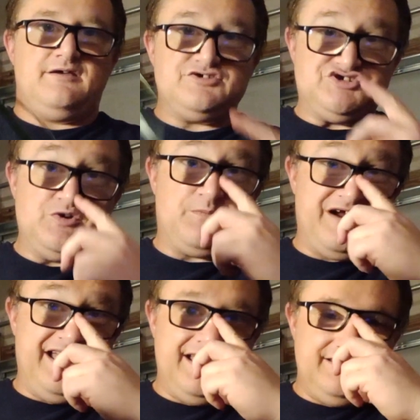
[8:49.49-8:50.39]
super
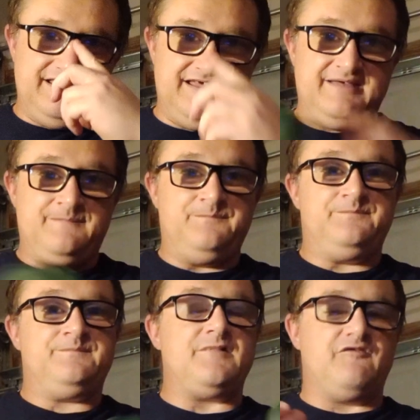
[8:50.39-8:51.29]
handy.
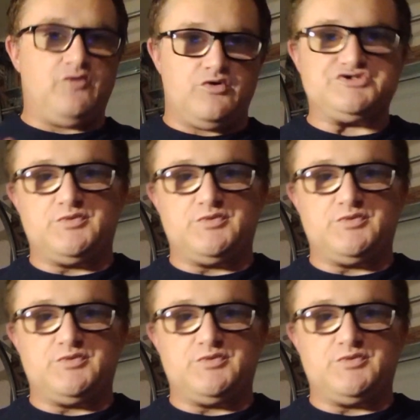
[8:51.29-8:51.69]
Of course,